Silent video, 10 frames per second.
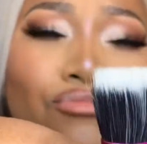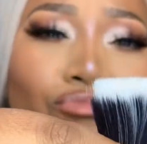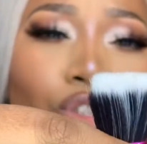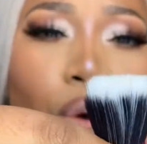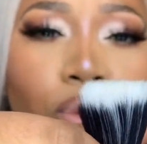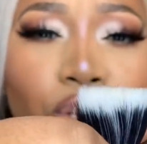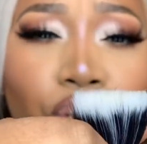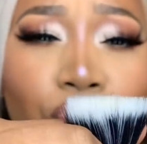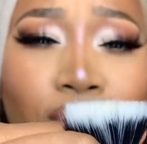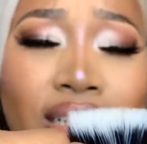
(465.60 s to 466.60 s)
don't
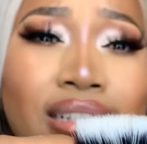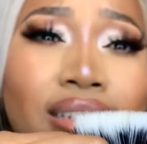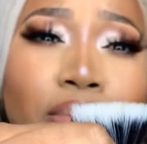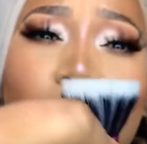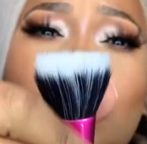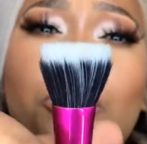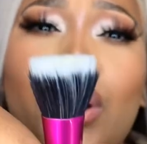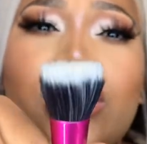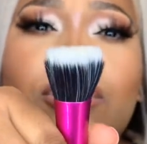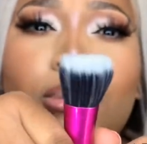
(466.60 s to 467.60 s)
use a stippling
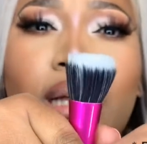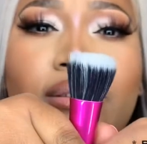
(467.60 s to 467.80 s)
brush for my